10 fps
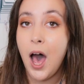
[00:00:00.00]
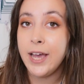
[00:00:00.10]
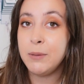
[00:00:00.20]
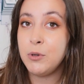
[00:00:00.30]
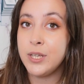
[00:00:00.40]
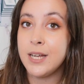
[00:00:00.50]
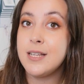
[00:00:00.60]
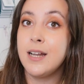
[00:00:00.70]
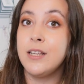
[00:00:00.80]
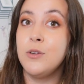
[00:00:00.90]
I am not yet
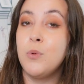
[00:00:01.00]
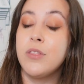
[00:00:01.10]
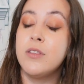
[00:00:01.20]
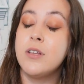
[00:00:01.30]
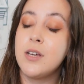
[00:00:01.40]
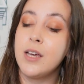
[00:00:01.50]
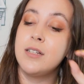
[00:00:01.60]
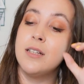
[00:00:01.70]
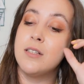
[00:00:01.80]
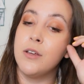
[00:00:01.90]
telling you what the
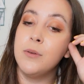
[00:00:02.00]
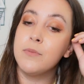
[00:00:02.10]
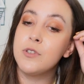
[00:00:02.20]
title is though,